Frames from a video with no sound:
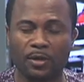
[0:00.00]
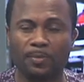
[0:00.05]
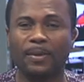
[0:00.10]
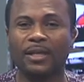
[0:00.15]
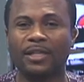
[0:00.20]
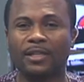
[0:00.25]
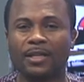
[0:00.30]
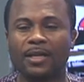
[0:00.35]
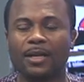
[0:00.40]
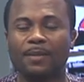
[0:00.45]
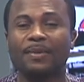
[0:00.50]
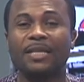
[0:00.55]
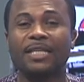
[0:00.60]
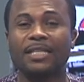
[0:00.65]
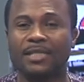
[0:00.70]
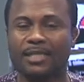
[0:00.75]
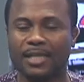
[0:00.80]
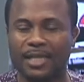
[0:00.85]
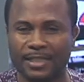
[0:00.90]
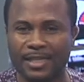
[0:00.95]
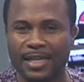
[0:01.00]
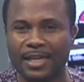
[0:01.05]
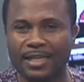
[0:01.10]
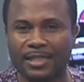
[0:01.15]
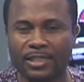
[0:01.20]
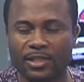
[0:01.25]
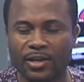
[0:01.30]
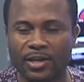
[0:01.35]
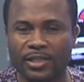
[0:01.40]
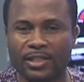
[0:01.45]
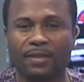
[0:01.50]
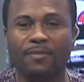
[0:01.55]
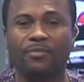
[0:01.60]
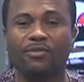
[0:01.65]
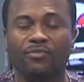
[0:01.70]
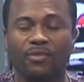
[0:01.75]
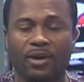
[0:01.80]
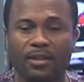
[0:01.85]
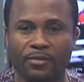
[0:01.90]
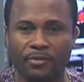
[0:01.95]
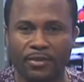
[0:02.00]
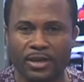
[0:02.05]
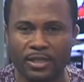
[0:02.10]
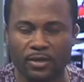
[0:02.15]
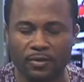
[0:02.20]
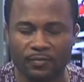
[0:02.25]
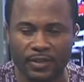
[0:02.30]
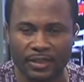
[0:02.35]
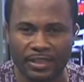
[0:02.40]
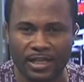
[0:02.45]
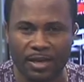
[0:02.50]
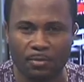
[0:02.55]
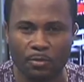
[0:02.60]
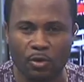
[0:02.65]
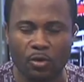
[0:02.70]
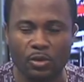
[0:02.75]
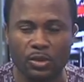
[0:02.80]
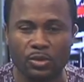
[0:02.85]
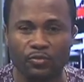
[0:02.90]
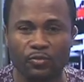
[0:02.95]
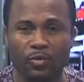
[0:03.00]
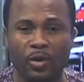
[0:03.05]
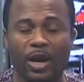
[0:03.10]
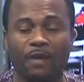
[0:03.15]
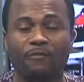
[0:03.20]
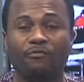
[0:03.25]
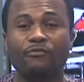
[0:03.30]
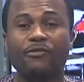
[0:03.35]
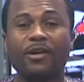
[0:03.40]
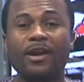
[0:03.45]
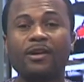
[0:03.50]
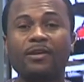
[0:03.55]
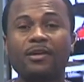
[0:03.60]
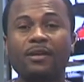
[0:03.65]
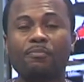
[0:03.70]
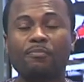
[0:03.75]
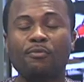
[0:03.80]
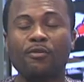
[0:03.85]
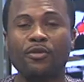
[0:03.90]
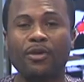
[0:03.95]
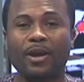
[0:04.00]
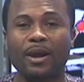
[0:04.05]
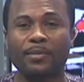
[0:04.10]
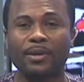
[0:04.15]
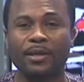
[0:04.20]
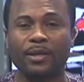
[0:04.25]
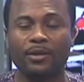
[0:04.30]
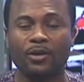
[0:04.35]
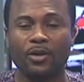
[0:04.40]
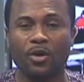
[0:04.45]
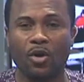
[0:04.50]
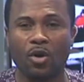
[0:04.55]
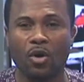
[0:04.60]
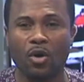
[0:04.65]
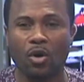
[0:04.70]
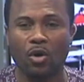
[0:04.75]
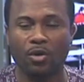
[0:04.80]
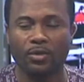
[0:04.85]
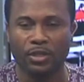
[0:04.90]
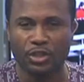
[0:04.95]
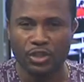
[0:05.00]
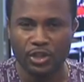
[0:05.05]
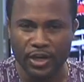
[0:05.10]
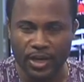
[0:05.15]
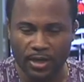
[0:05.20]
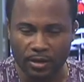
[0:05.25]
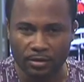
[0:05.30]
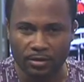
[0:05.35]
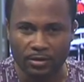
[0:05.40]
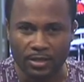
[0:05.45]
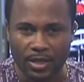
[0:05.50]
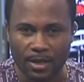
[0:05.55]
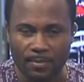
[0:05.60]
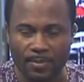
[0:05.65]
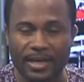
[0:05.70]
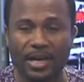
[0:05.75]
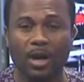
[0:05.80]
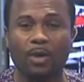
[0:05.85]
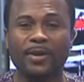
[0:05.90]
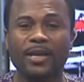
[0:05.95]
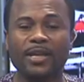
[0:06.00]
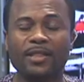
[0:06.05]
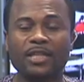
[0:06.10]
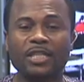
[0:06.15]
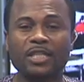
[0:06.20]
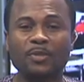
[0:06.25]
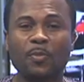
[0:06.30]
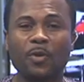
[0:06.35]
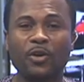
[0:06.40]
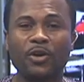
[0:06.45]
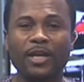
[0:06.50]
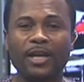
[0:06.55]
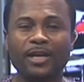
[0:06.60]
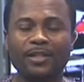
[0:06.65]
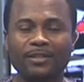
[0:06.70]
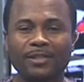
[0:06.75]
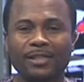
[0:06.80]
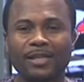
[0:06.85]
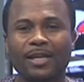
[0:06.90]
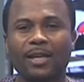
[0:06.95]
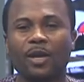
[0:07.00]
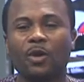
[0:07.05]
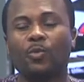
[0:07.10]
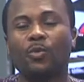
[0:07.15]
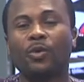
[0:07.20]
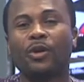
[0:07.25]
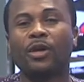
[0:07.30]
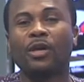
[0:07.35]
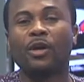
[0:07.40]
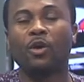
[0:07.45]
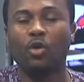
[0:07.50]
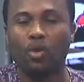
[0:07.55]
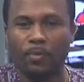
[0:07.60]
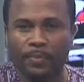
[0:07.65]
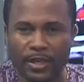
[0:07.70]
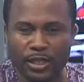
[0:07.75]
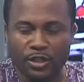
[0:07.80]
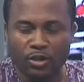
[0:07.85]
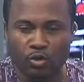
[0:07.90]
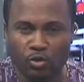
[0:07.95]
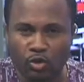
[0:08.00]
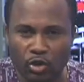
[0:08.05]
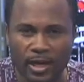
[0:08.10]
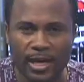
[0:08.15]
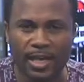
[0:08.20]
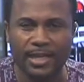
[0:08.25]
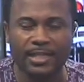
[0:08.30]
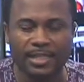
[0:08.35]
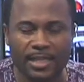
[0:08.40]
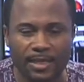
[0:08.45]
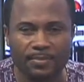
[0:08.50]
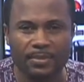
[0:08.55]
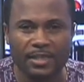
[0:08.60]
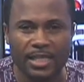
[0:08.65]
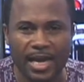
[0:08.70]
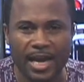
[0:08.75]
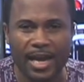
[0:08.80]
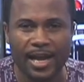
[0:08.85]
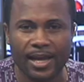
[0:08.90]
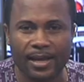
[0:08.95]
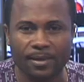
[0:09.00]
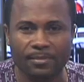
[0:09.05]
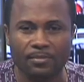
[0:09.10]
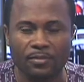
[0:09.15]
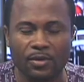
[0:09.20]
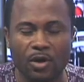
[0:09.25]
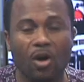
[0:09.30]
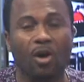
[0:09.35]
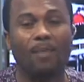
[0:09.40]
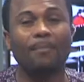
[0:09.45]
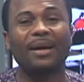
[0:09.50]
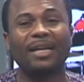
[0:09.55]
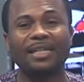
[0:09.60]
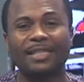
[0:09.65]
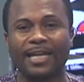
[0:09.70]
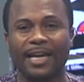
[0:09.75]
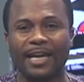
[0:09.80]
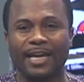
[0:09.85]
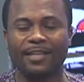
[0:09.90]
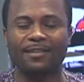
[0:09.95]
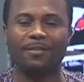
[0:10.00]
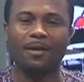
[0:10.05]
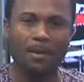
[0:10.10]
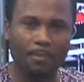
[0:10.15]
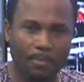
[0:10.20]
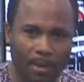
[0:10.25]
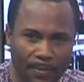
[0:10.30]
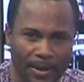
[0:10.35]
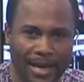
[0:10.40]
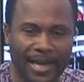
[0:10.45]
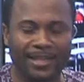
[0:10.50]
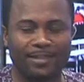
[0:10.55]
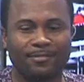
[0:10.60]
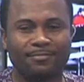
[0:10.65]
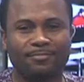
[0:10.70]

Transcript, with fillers: But please, let's get interactive throughout the rest of the day because we have regular programming on the channel. But that'll be it this morning. We hope that you join us same time on Monday. Bye-bye.